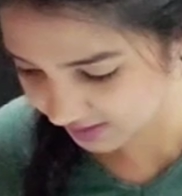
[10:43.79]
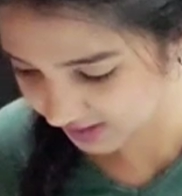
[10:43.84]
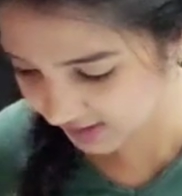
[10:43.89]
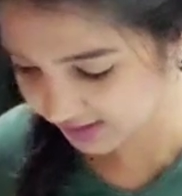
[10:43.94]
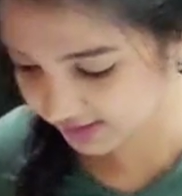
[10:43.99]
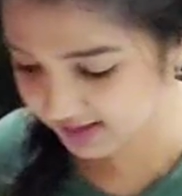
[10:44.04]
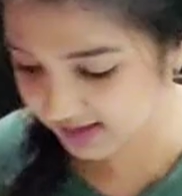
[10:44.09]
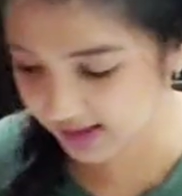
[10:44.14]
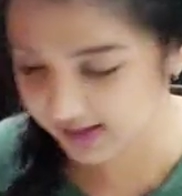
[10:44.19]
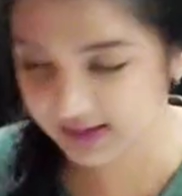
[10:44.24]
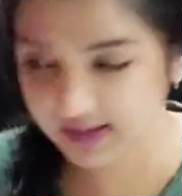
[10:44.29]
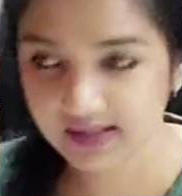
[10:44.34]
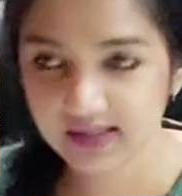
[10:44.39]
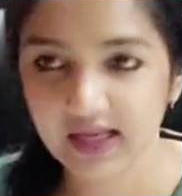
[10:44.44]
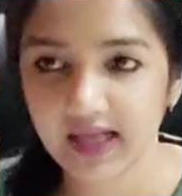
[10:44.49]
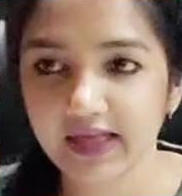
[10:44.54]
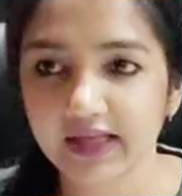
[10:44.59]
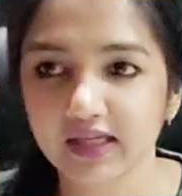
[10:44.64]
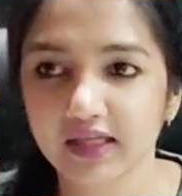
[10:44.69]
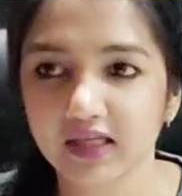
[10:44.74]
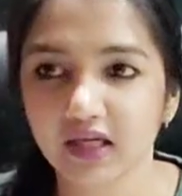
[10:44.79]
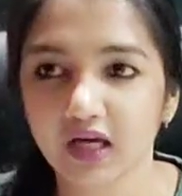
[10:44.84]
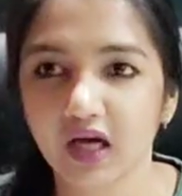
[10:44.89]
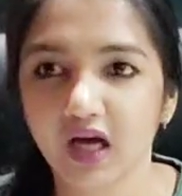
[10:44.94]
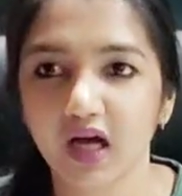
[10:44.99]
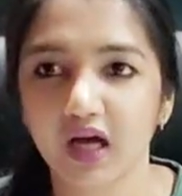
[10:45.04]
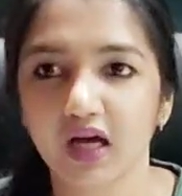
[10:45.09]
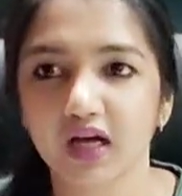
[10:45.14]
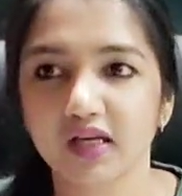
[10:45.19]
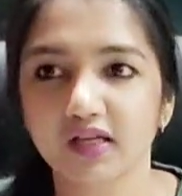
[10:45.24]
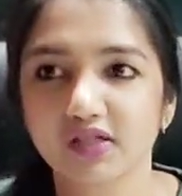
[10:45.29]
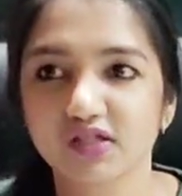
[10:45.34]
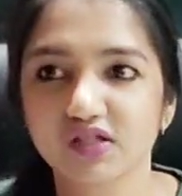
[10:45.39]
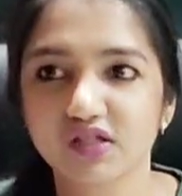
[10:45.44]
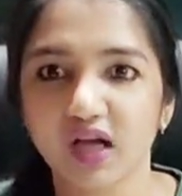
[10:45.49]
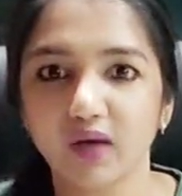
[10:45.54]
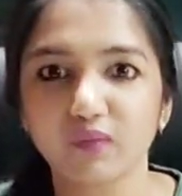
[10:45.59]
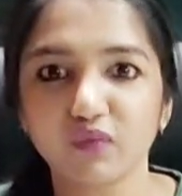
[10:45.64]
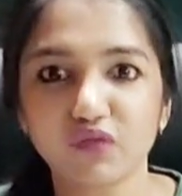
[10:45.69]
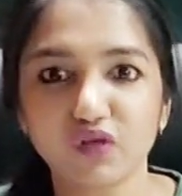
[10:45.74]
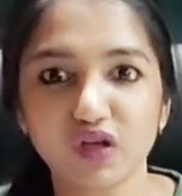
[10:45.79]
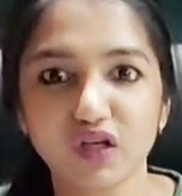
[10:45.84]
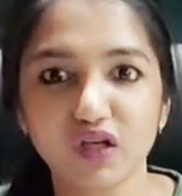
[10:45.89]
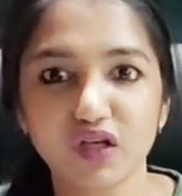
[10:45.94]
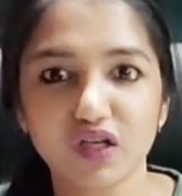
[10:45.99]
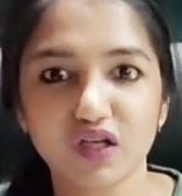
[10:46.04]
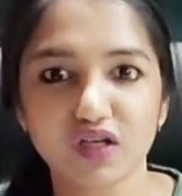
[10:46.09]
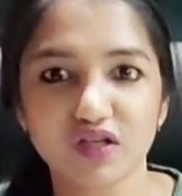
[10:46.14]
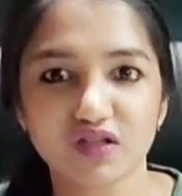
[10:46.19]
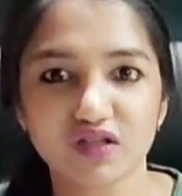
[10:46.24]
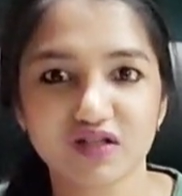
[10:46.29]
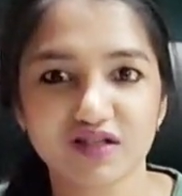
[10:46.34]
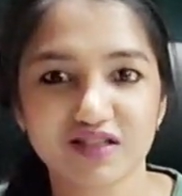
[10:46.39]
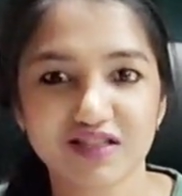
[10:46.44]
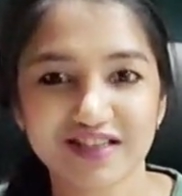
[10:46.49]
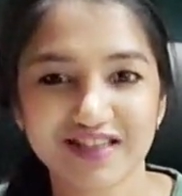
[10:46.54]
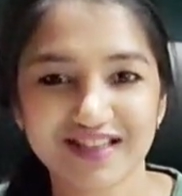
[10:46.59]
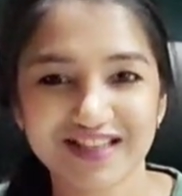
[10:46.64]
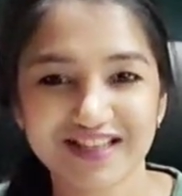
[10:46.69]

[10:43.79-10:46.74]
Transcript: it's like something is.